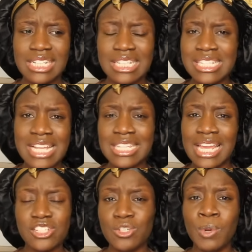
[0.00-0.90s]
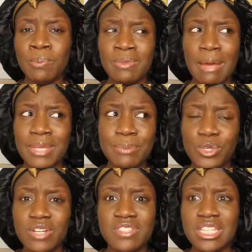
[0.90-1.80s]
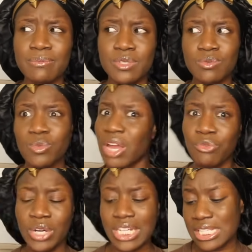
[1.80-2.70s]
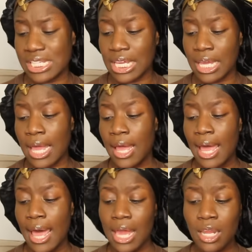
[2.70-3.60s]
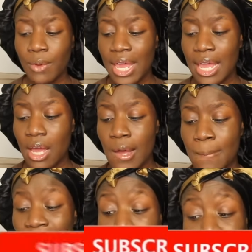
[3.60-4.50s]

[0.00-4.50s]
he's acting like it's a problem that people have deeped, what everyone can see. Anyway, that